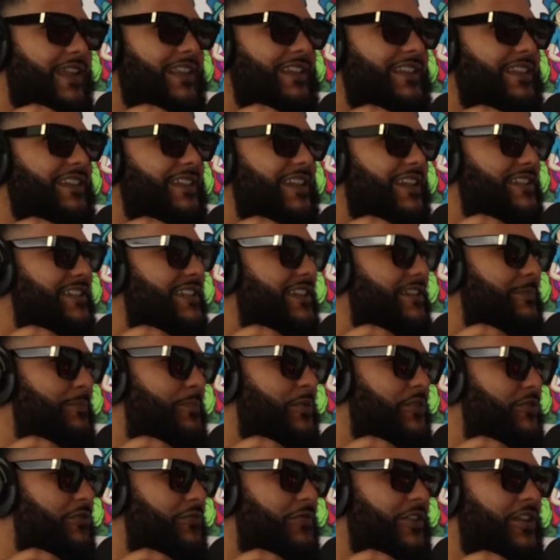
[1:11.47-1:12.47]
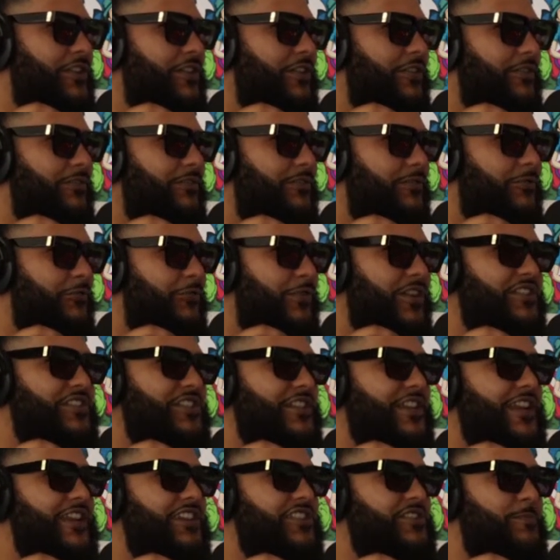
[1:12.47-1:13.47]
They did that shit in Puerto Rico. I Rich
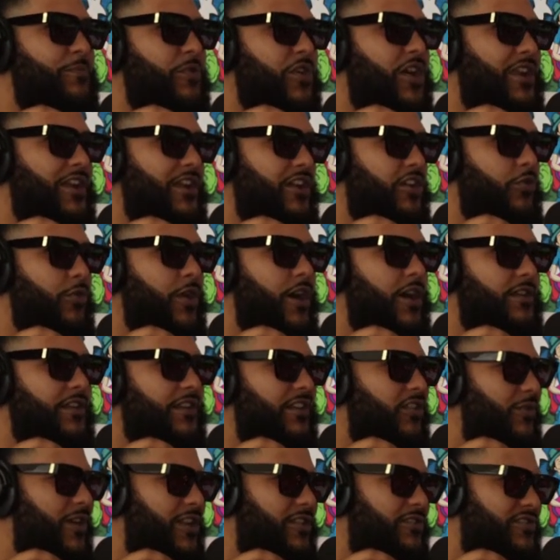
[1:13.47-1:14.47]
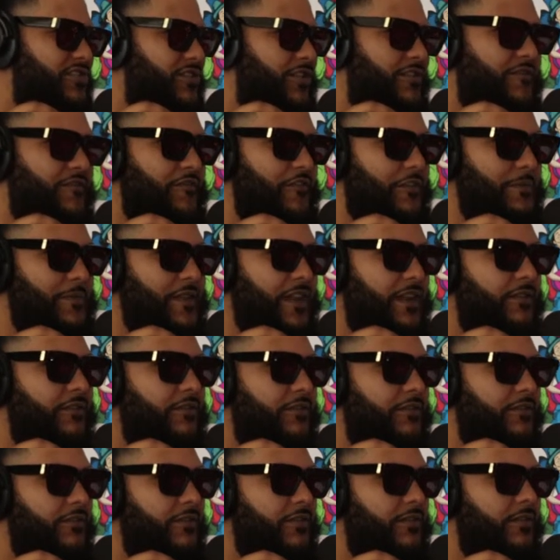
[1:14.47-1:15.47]
niggas it. brought iguana. Iguanas aren't from
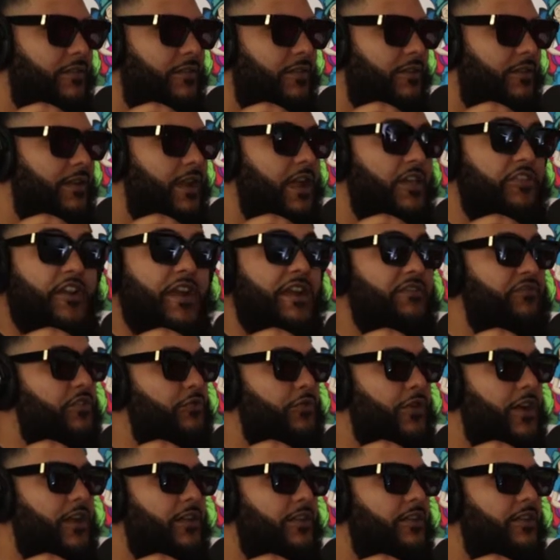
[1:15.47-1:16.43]
there. Yeah. Now they're everywhere.